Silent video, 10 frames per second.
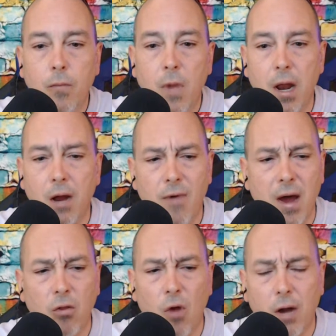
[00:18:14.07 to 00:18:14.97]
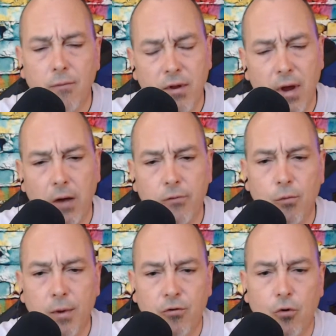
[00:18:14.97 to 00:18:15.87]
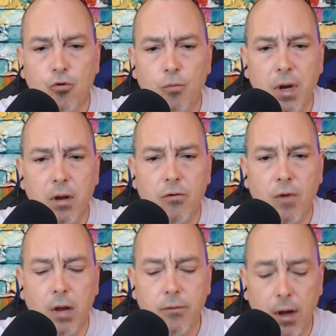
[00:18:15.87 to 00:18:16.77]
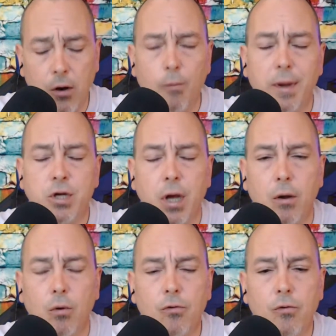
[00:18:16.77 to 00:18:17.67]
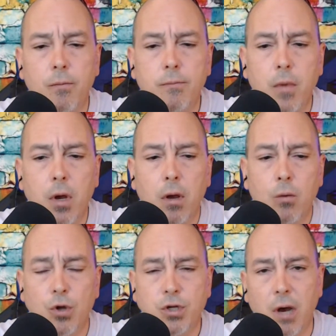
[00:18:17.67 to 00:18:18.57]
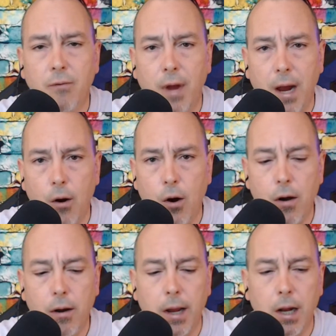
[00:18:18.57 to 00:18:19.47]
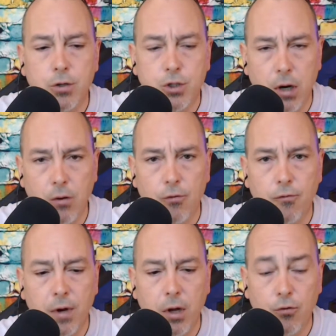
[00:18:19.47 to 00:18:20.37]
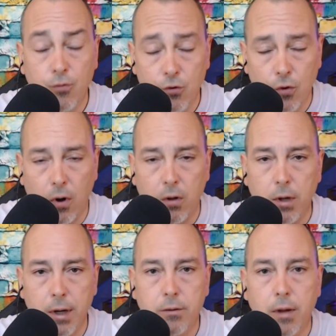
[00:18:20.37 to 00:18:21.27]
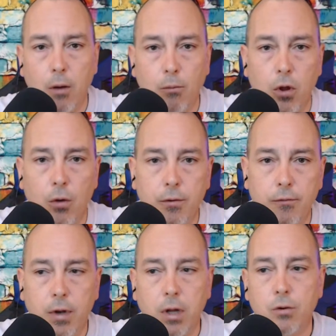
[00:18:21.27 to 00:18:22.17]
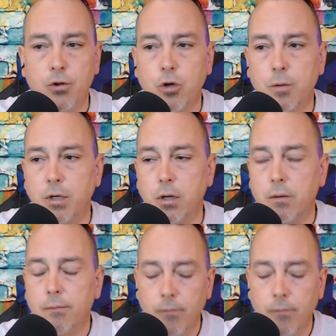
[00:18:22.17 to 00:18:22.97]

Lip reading: and I've had a lot of attacks on my social media sites and on my channels, which I've aired, and I'll share those videos, which are all linked down below in the video description,